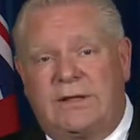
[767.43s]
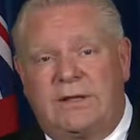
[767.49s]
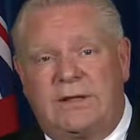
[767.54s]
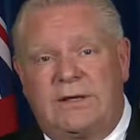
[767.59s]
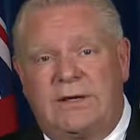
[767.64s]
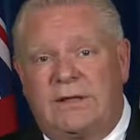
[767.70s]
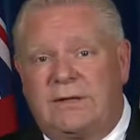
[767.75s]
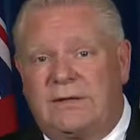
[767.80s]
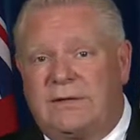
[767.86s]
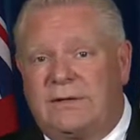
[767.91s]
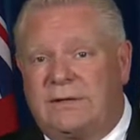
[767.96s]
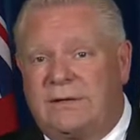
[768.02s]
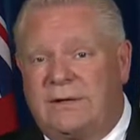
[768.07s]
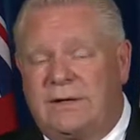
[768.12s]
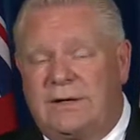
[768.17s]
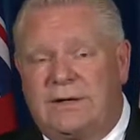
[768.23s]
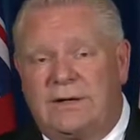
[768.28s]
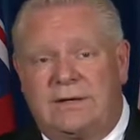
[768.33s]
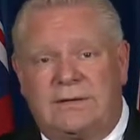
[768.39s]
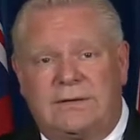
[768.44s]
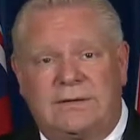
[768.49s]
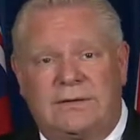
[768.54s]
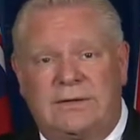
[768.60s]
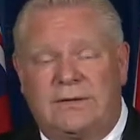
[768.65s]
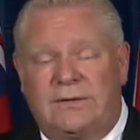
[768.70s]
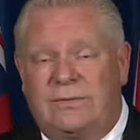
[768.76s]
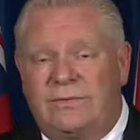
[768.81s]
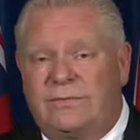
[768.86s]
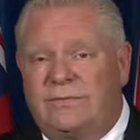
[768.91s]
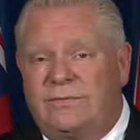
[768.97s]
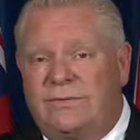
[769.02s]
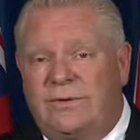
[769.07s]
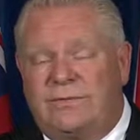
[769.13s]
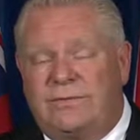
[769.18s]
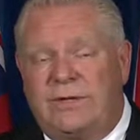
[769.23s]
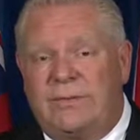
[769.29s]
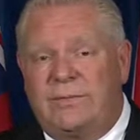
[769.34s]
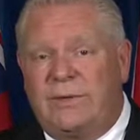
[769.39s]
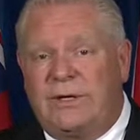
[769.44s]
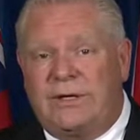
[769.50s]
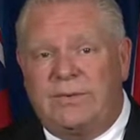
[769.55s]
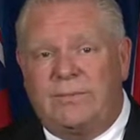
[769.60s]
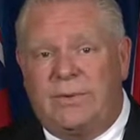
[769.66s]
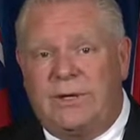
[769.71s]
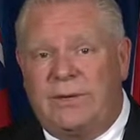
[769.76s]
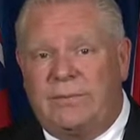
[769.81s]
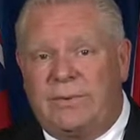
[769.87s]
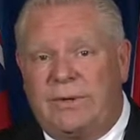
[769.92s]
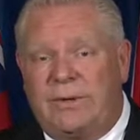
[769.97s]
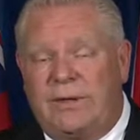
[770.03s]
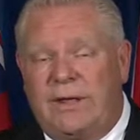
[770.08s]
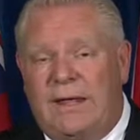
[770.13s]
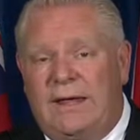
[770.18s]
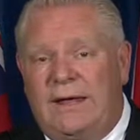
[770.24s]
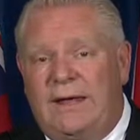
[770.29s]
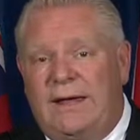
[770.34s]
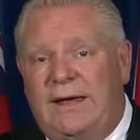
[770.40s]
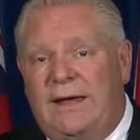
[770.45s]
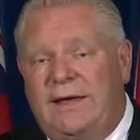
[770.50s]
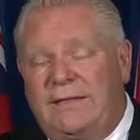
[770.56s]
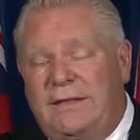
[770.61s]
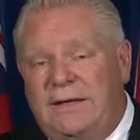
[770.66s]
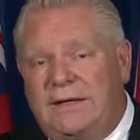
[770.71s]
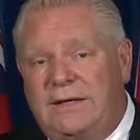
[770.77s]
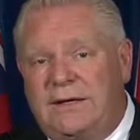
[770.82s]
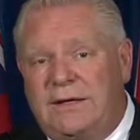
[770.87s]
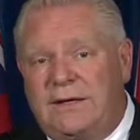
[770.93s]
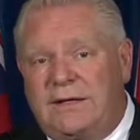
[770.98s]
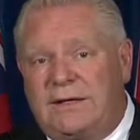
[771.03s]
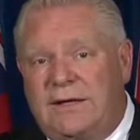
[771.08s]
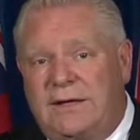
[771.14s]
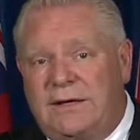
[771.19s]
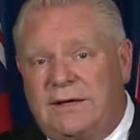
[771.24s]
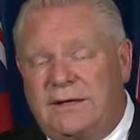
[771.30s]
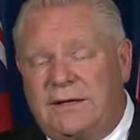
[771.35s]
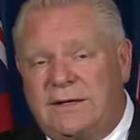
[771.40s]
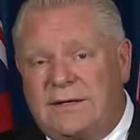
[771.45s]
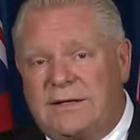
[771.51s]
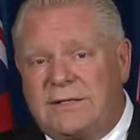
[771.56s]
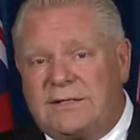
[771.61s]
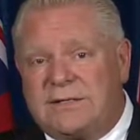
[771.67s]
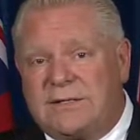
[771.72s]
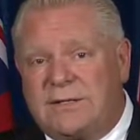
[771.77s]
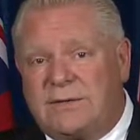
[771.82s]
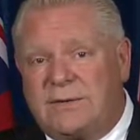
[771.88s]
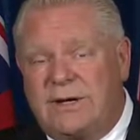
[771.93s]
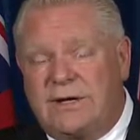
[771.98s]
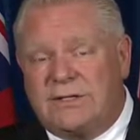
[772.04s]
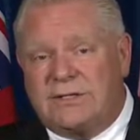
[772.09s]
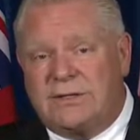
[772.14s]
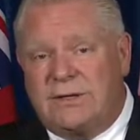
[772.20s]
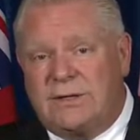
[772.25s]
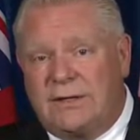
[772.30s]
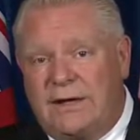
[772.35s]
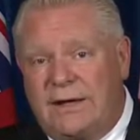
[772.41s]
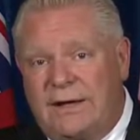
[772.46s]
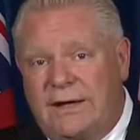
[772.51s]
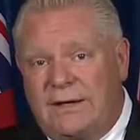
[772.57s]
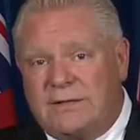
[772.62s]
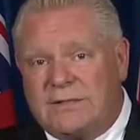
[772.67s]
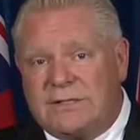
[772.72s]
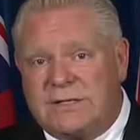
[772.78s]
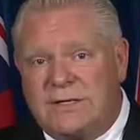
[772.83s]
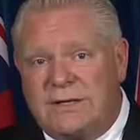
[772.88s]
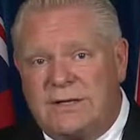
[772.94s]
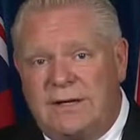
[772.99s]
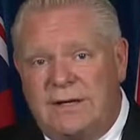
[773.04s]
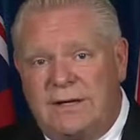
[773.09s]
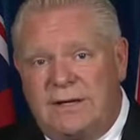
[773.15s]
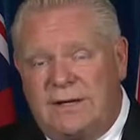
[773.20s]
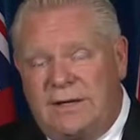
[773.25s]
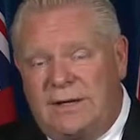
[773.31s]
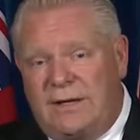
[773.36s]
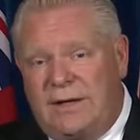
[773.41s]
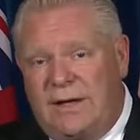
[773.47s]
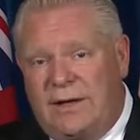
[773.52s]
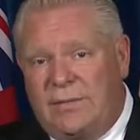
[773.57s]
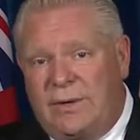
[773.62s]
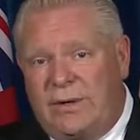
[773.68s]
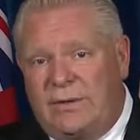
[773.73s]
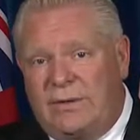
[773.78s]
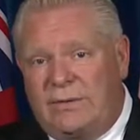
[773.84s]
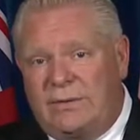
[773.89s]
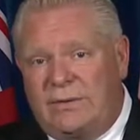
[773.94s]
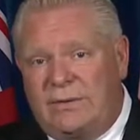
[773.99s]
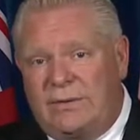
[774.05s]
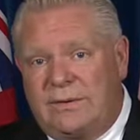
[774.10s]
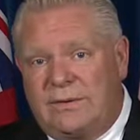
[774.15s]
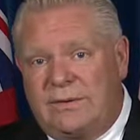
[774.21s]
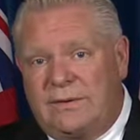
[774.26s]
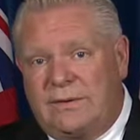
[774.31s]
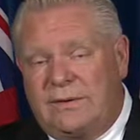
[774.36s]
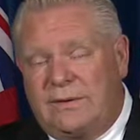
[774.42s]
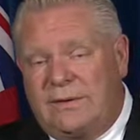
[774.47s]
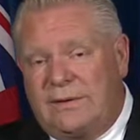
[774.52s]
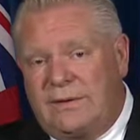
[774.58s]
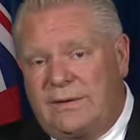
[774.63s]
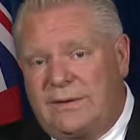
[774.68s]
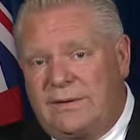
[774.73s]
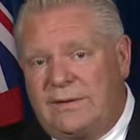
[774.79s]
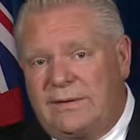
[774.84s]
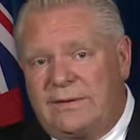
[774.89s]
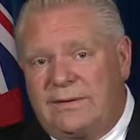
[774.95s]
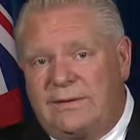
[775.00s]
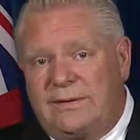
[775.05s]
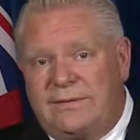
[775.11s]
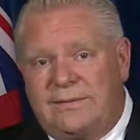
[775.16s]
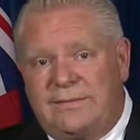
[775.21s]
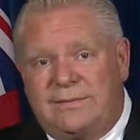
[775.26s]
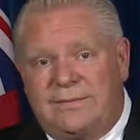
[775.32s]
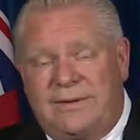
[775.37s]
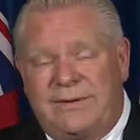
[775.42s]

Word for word: at the other uh, you know 15 million people, and then you got to take into consideration on the housing about the, the